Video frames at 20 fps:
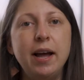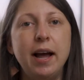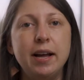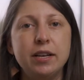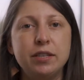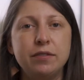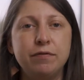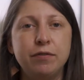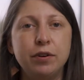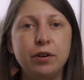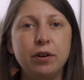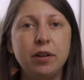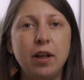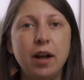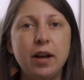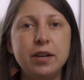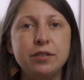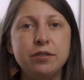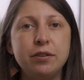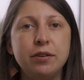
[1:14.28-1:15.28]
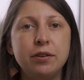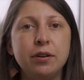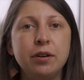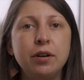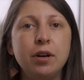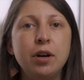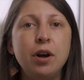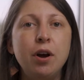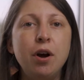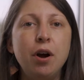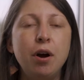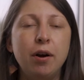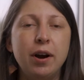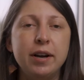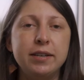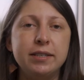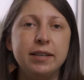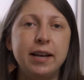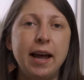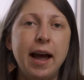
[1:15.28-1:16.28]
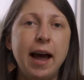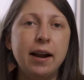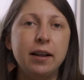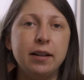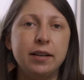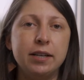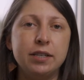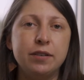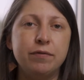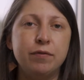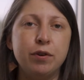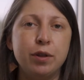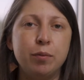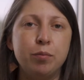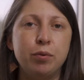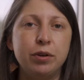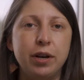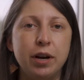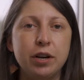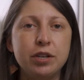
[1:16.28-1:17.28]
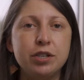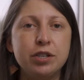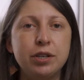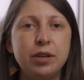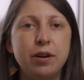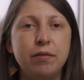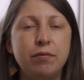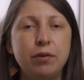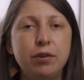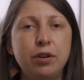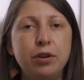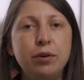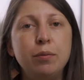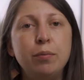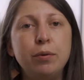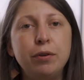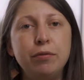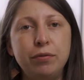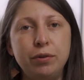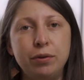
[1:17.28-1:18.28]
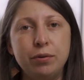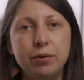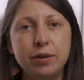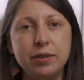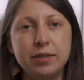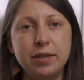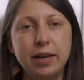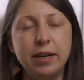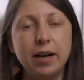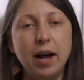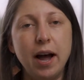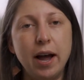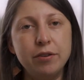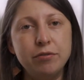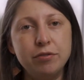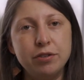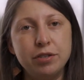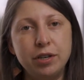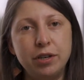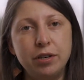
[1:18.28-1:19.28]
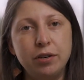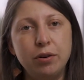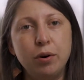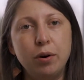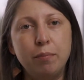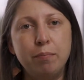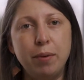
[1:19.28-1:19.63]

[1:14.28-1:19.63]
as fertilizer, or as a catalyst for the production of renewable fuels like hydrogen or